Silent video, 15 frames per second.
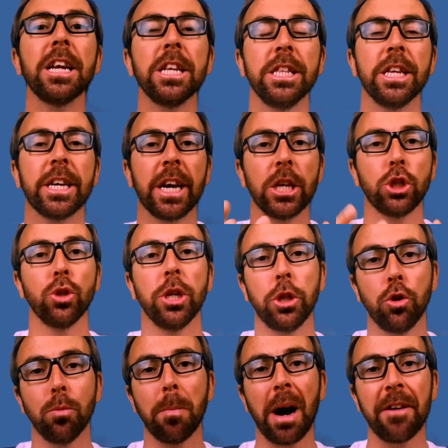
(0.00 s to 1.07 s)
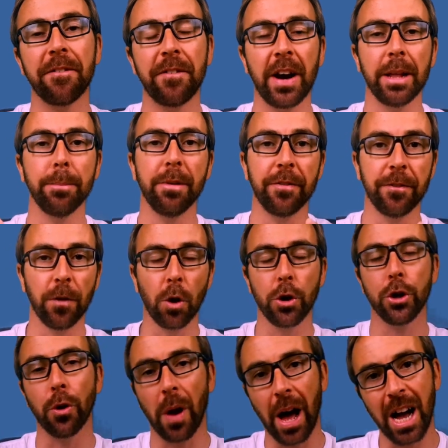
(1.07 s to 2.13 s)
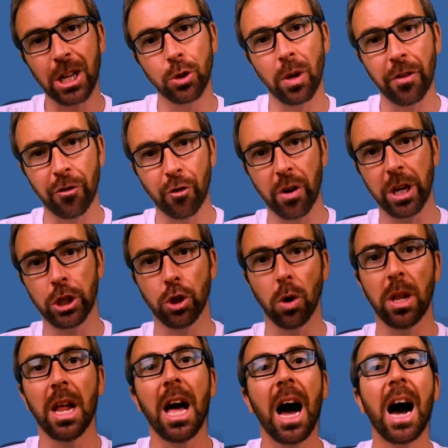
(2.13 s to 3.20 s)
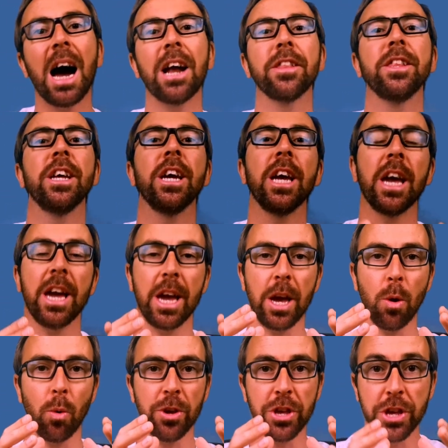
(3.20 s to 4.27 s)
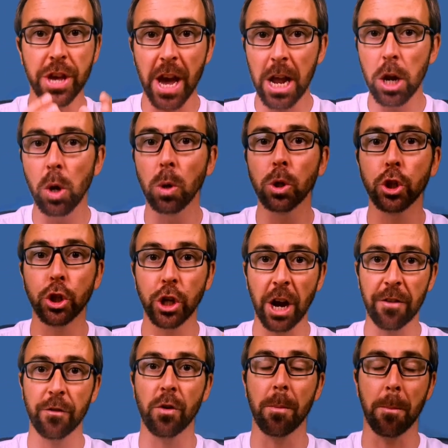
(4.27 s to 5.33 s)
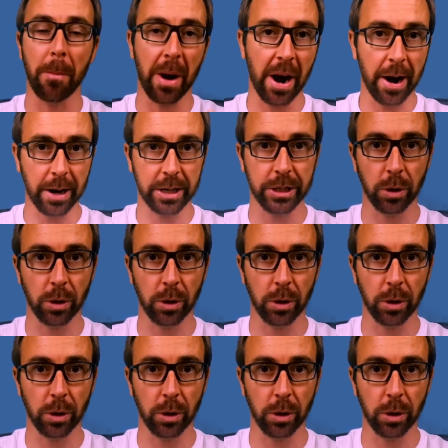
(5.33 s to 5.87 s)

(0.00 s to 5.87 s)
indication that you might find before your actual threshold are the yellow chevron marks,